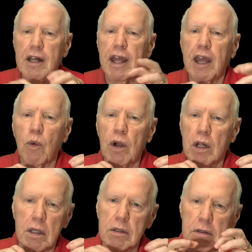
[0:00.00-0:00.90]
it
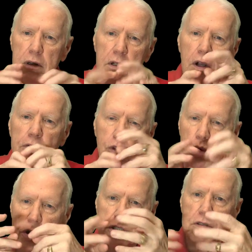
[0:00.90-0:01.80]
will, of
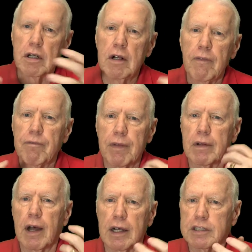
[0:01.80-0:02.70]
course,
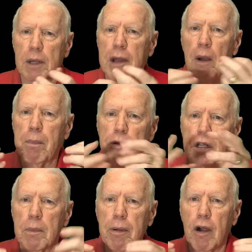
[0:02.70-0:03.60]
uh, somehow pull
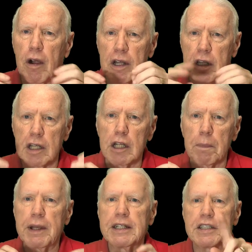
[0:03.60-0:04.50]
it apart, and the little
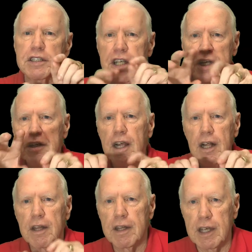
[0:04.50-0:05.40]
pieces the
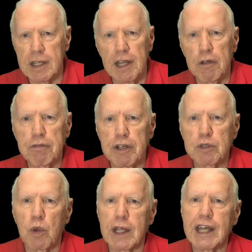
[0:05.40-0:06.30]
the
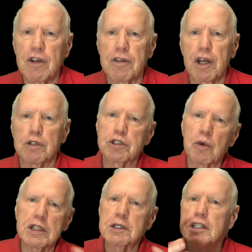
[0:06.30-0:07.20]
clownfish will eat those.
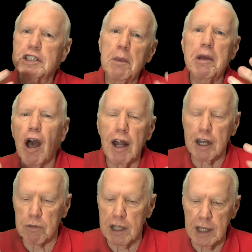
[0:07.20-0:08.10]
So it's a
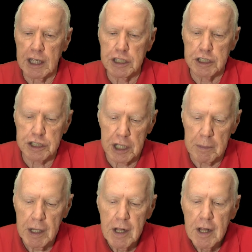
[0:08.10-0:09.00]
symbiotic
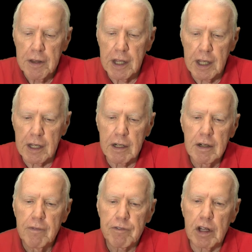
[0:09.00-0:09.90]
relationship. The
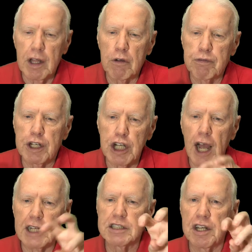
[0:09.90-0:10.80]
clownfish
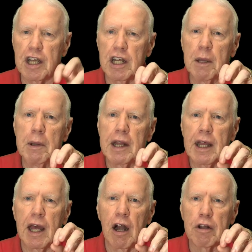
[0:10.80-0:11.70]
hides in the
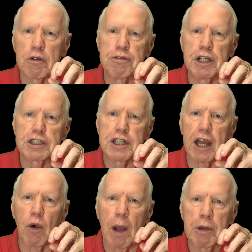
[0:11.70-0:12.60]
anemone, and other fish
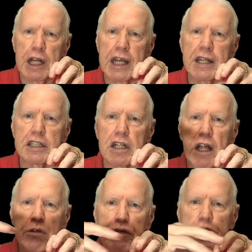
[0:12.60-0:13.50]
say, "Oh, I'm going to eat this
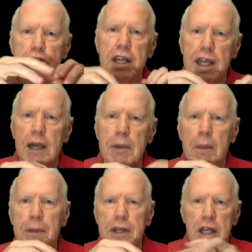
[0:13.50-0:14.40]
clownfish," and they come
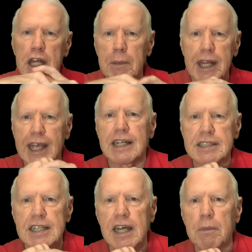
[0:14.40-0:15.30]
up, and the anemone gets
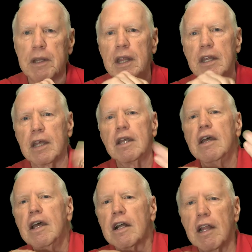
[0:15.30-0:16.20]
them, and then the
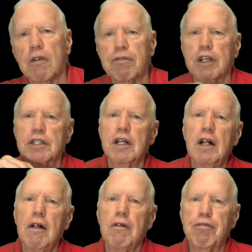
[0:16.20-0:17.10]
clownfish
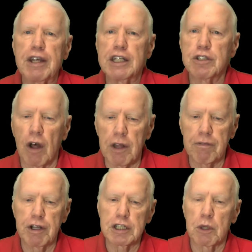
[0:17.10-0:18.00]
feeds on the
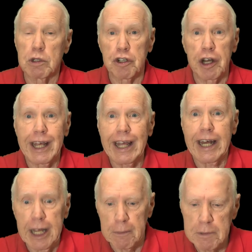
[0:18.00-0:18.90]
fish that was going to eat
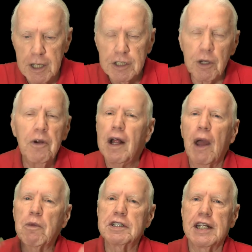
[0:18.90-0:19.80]
him. So
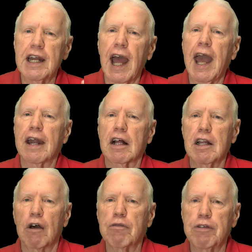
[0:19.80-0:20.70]
it was neat. I had a
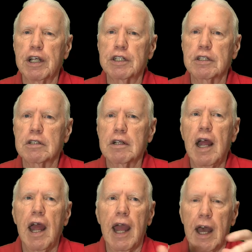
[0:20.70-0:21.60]
clownfish
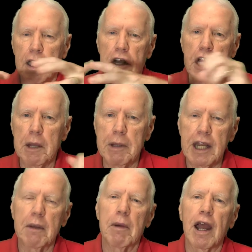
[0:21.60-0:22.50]
and an
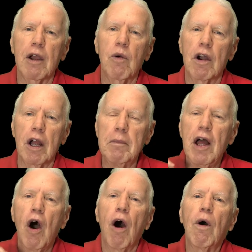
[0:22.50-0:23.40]
anemone in my aquarium.
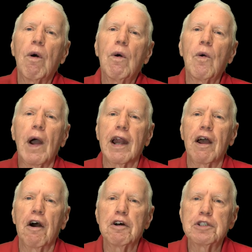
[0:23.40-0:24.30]
Oh, and
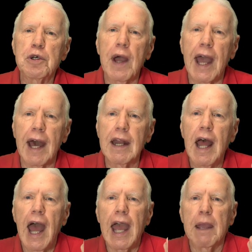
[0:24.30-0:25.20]
I also had
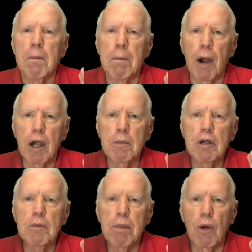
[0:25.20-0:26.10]
a
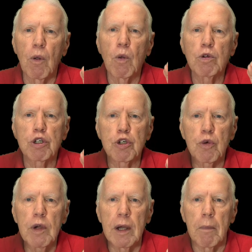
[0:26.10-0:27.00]
barber pole
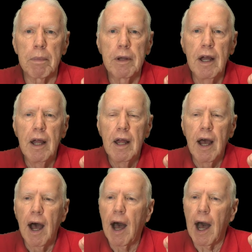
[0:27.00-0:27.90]
shrimp.
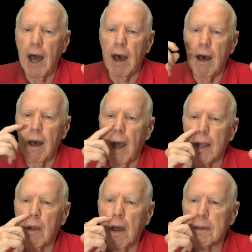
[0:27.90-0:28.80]
Uh, I
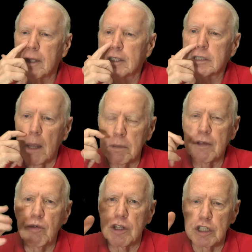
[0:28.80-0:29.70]
caught this, I
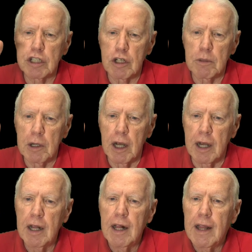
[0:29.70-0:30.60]
believe, with a slurp
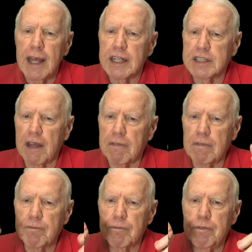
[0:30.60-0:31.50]
gun. It's a
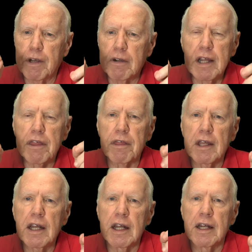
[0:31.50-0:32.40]
very
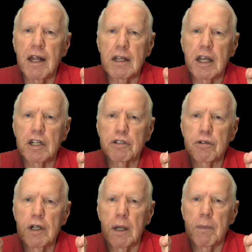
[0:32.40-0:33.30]
thin and delicate
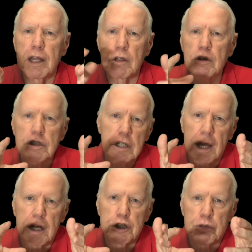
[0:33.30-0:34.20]
shrimp. It looks
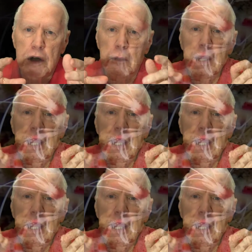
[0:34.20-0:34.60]
like a shrimp,